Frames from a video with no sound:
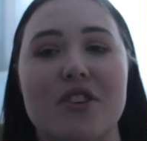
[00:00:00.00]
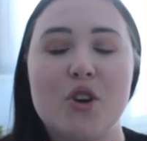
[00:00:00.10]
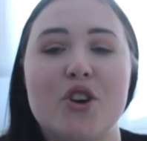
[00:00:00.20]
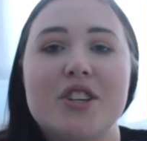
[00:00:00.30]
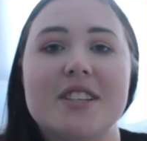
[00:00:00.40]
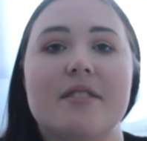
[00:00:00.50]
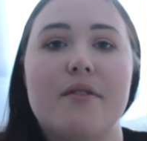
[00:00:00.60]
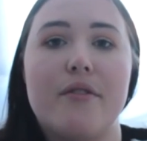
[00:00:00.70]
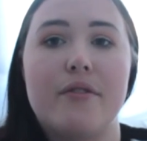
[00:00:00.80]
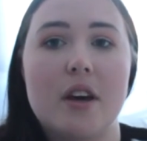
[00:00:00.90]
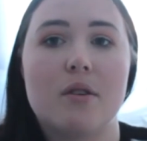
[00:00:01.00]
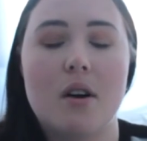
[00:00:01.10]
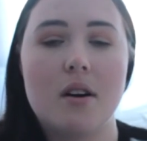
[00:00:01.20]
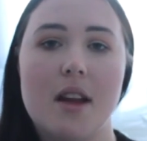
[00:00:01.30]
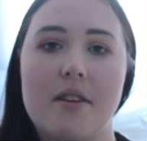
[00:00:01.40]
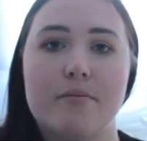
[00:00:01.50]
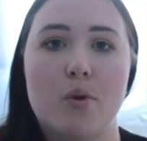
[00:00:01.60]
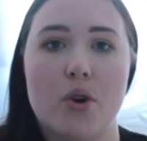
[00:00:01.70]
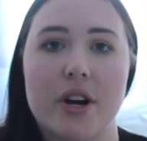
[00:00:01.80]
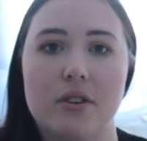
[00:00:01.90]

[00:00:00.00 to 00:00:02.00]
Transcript: you, can just feel her love pouring